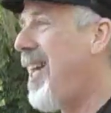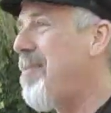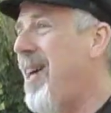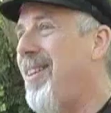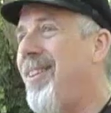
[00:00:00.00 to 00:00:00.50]
hey
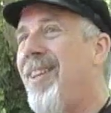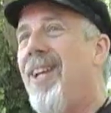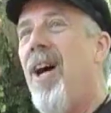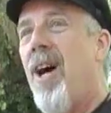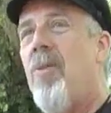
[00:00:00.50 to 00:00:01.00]
Michael,
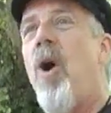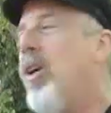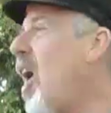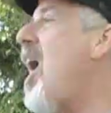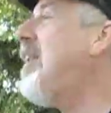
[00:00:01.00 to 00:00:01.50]

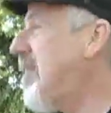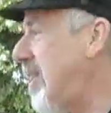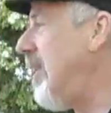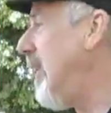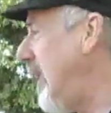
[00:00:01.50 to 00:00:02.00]

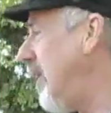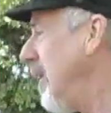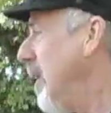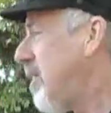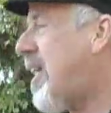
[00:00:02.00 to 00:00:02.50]
constantly
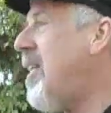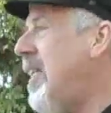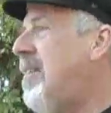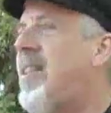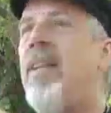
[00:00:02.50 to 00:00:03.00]

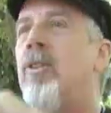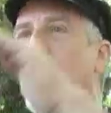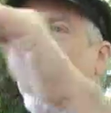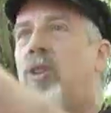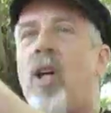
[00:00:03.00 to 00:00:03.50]
sending signals
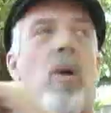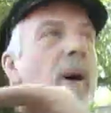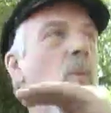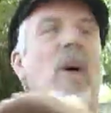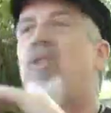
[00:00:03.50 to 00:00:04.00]
to each other
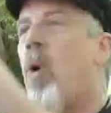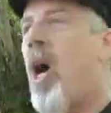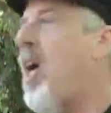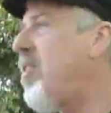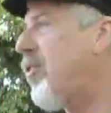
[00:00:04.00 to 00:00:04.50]
about what's going
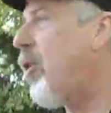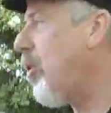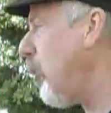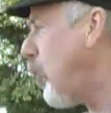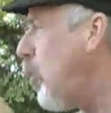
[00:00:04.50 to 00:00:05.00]
on in the
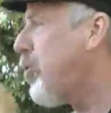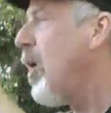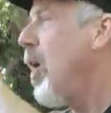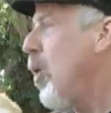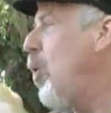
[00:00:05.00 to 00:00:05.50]
circle,
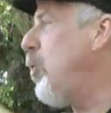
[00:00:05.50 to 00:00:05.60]
who's,